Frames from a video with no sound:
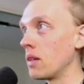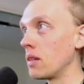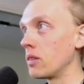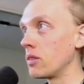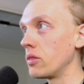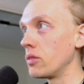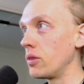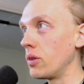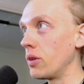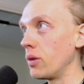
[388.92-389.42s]

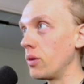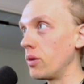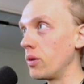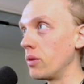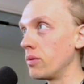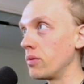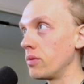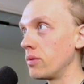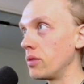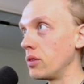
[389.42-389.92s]

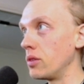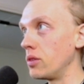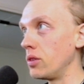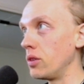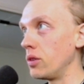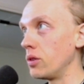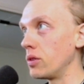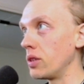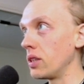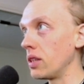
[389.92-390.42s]
So just
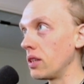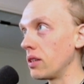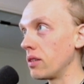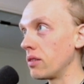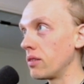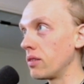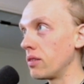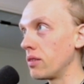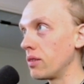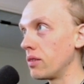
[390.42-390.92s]
using,
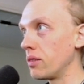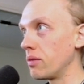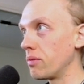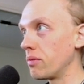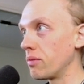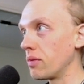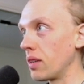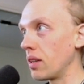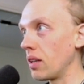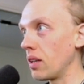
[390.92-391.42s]

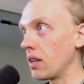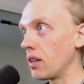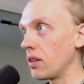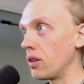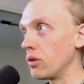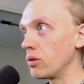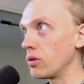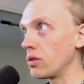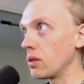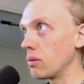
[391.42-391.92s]
I think I
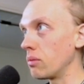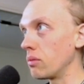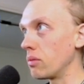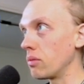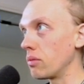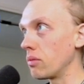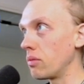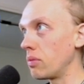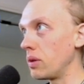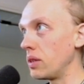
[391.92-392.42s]
used
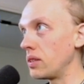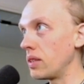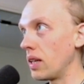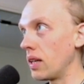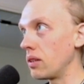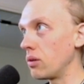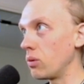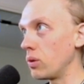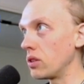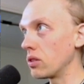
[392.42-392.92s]
some
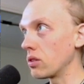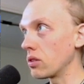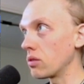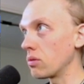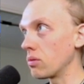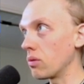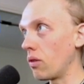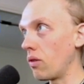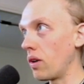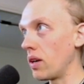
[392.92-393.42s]
preset which
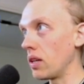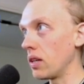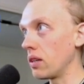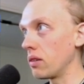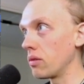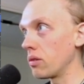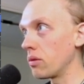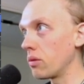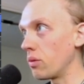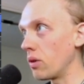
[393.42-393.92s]
was already
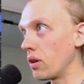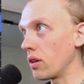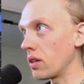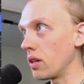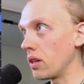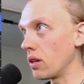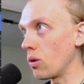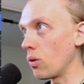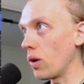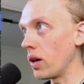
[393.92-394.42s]

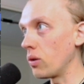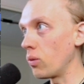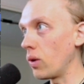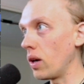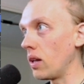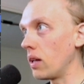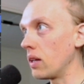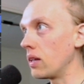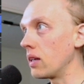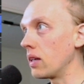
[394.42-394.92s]
working quite
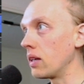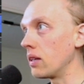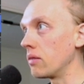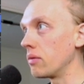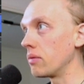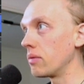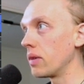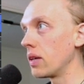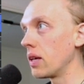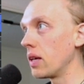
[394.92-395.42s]
well, and
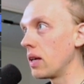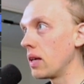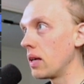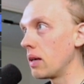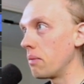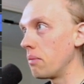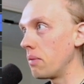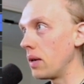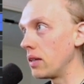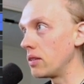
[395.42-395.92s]
then
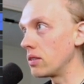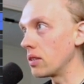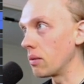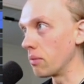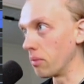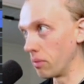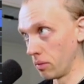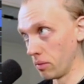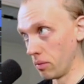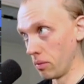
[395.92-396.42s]
made
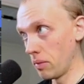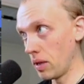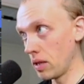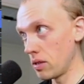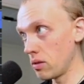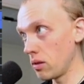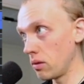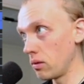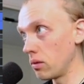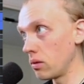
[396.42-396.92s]
some
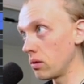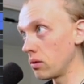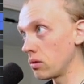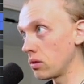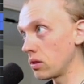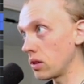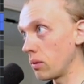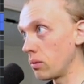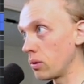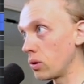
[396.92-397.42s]

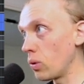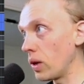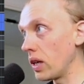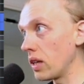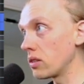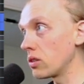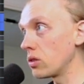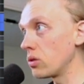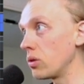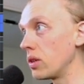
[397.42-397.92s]

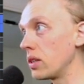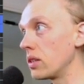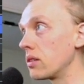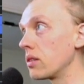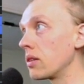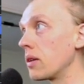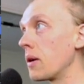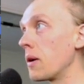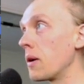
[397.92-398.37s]
tweaks to it,